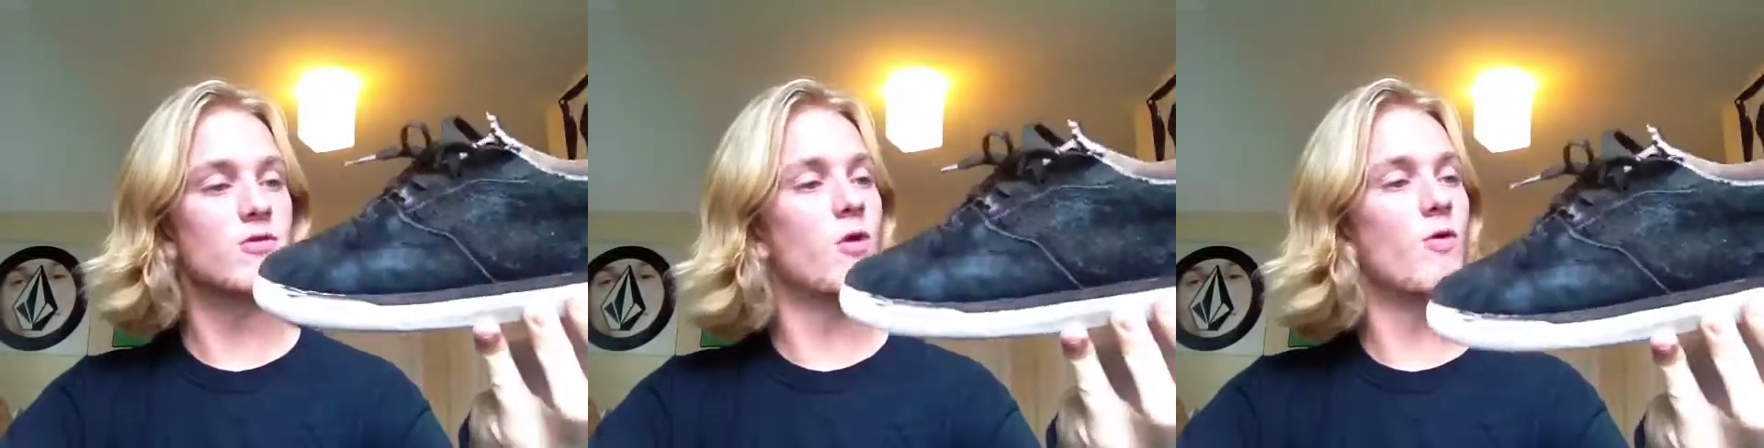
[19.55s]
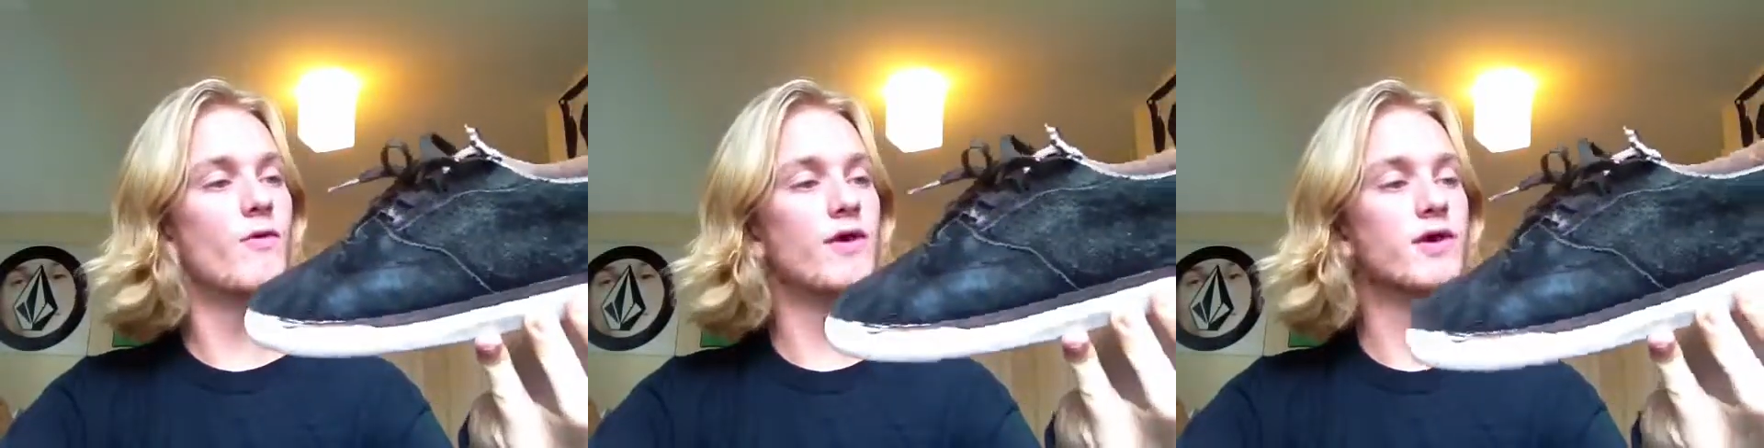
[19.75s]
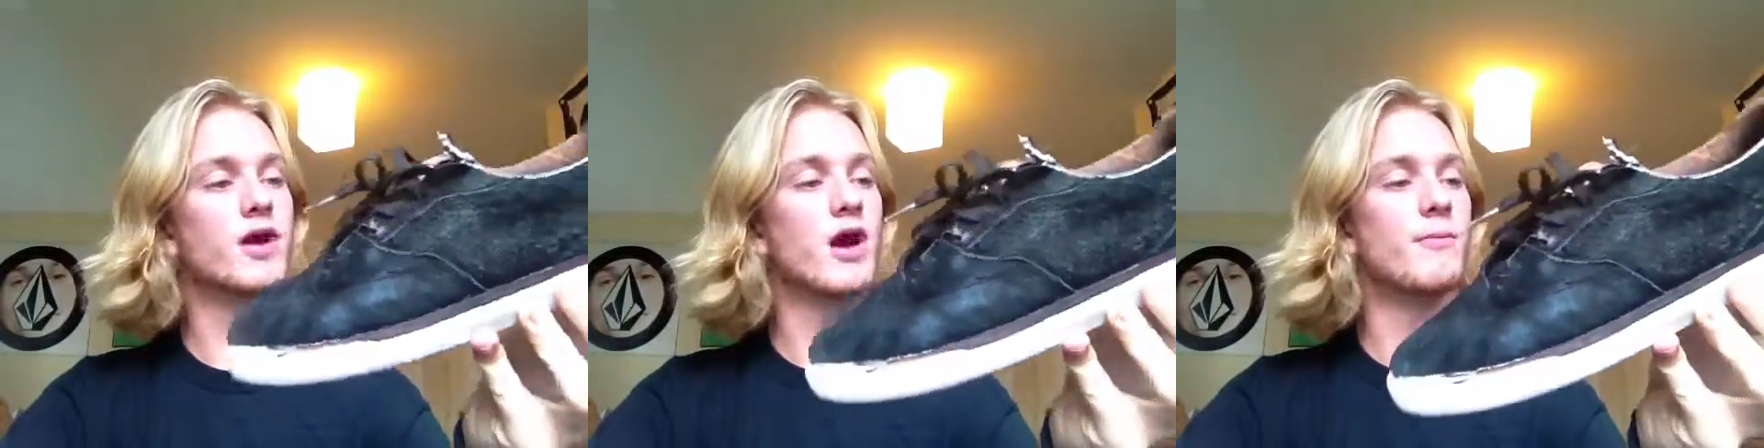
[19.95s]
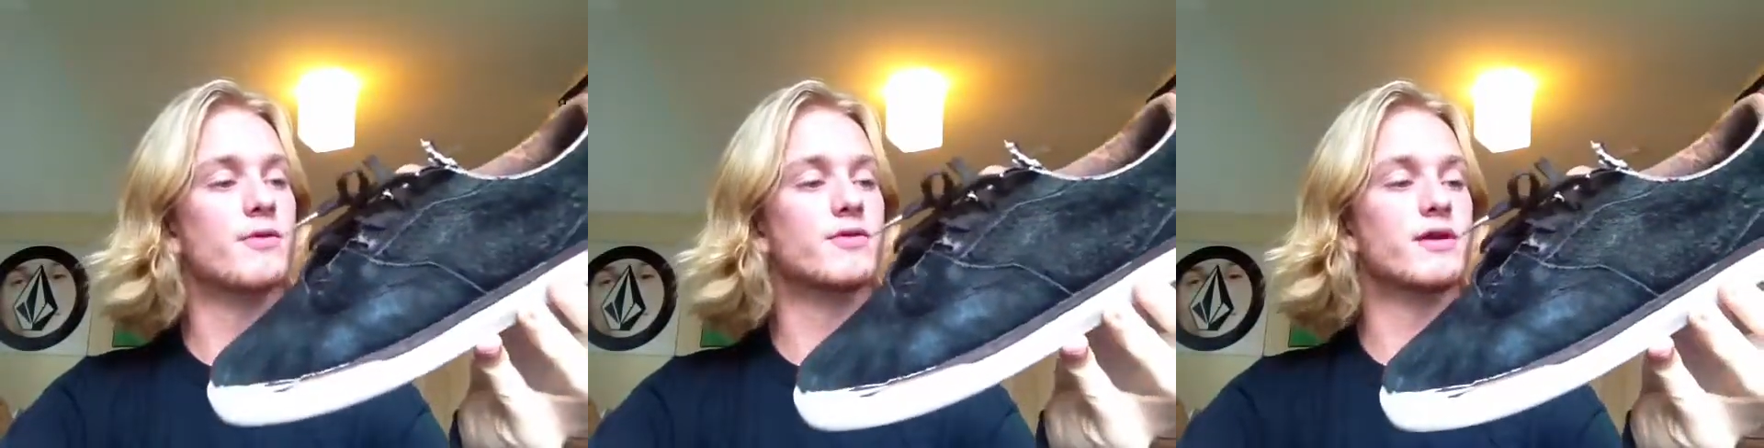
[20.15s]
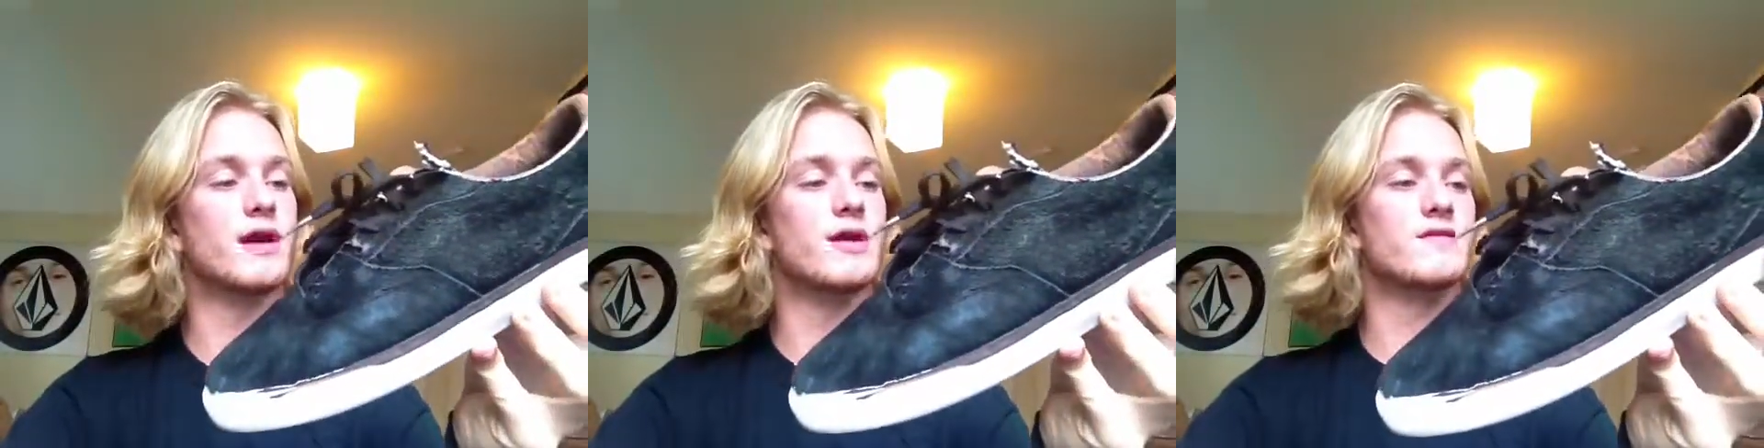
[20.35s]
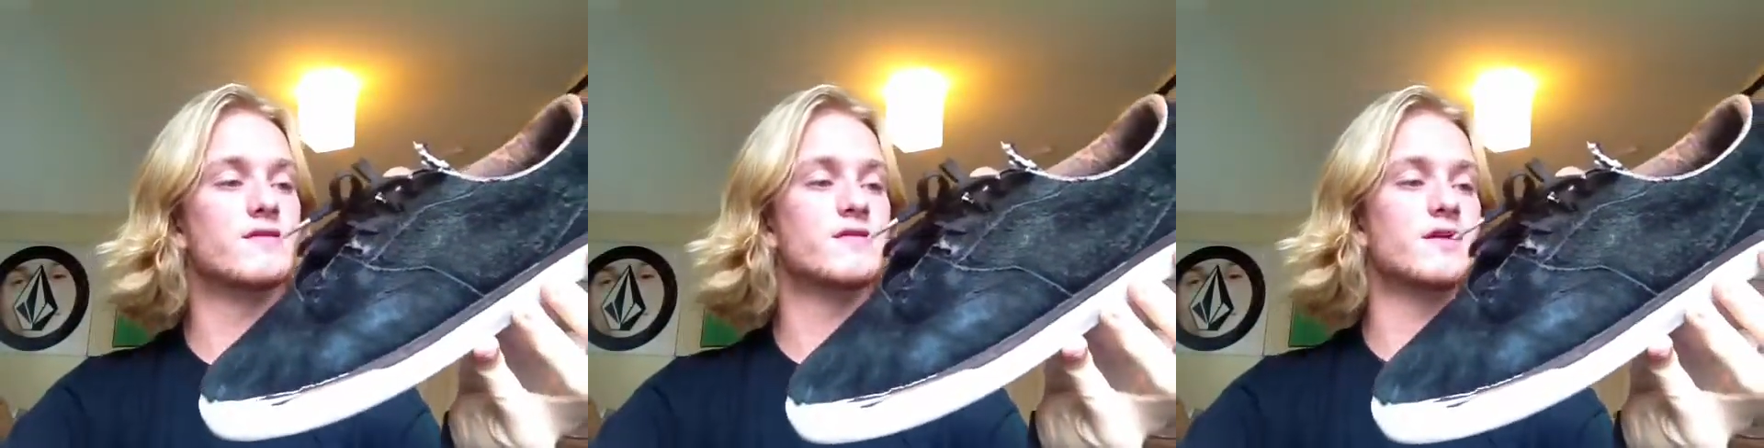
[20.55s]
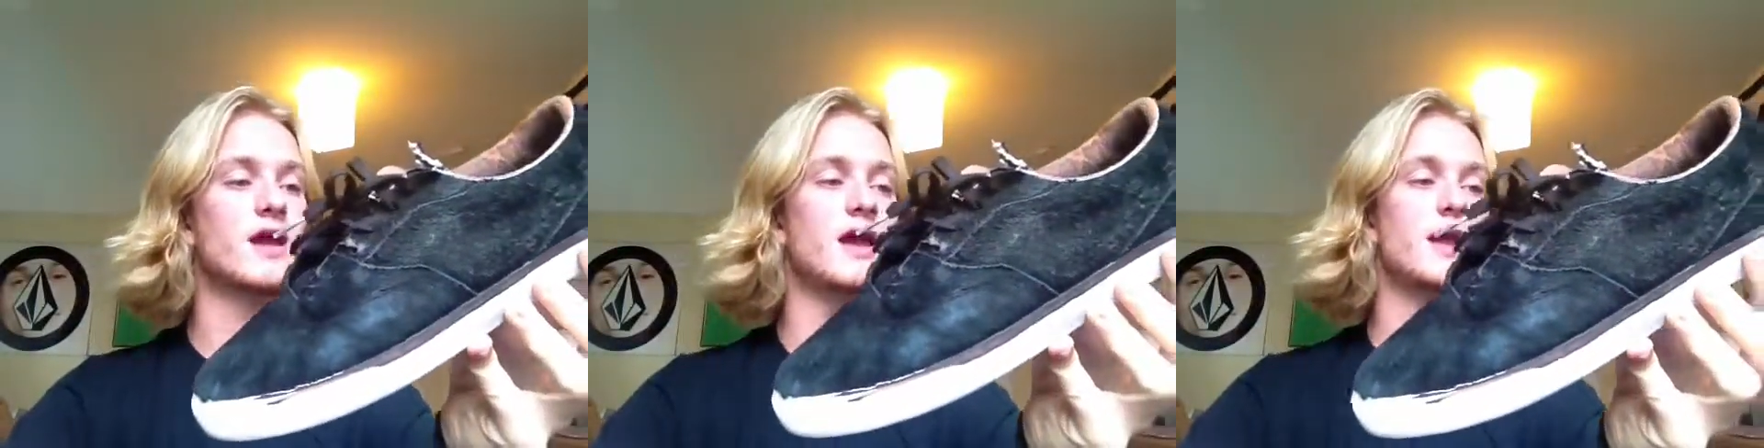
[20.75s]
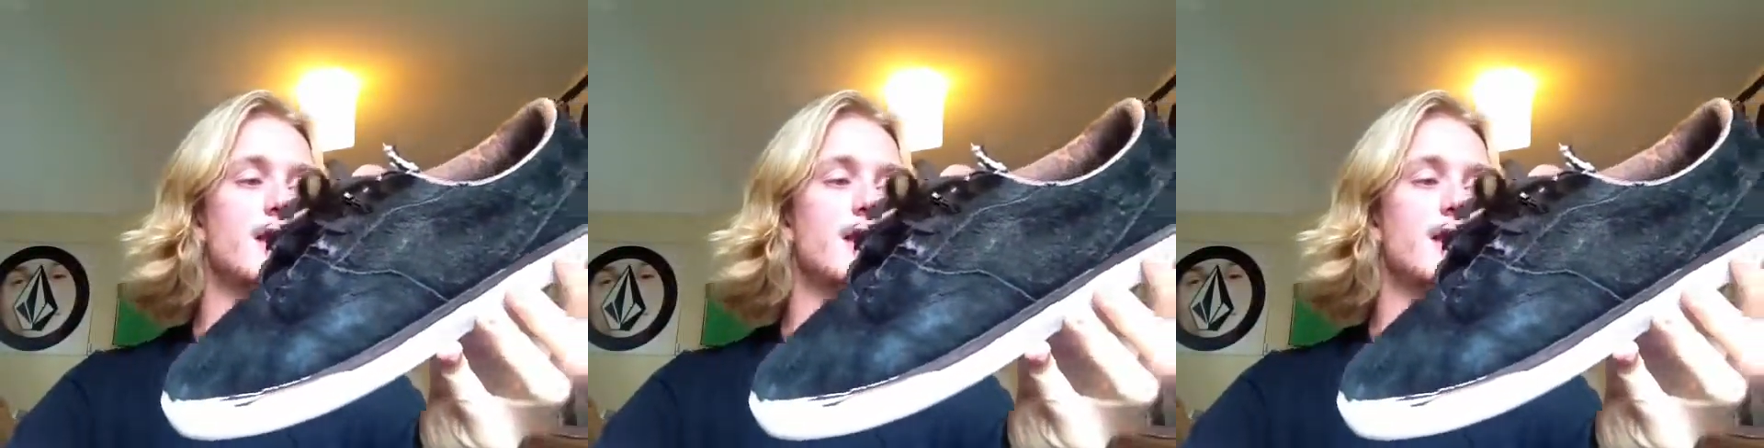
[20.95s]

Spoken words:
only a couple days of skating